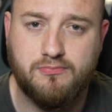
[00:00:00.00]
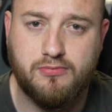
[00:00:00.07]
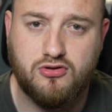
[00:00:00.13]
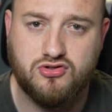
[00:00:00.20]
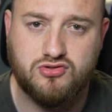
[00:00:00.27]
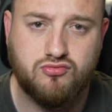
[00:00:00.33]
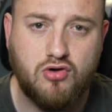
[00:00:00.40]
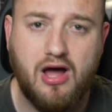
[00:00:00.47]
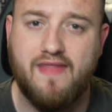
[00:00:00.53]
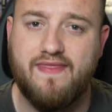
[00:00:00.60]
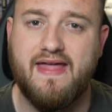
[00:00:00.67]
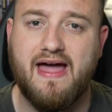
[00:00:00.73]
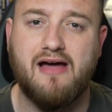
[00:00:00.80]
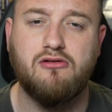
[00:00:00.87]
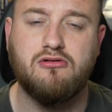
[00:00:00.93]
because right
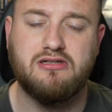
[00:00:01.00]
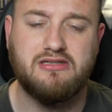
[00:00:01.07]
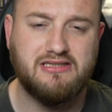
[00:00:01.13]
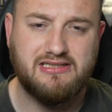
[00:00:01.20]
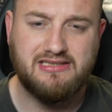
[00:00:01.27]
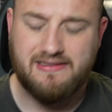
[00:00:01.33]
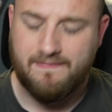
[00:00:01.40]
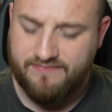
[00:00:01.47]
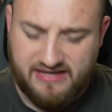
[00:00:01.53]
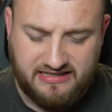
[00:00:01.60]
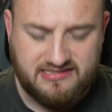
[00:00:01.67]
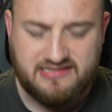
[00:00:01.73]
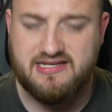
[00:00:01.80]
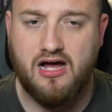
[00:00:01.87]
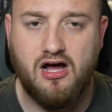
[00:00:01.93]
now,
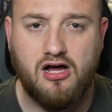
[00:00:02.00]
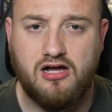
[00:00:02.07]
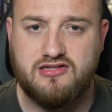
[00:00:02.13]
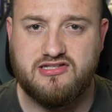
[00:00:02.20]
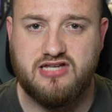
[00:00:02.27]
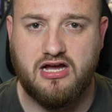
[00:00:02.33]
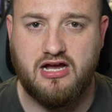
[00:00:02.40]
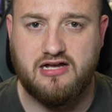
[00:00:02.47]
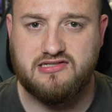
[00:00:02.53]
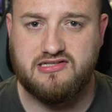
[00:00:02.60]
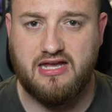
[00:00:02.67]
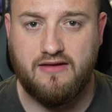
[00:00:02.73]
this is a hard task.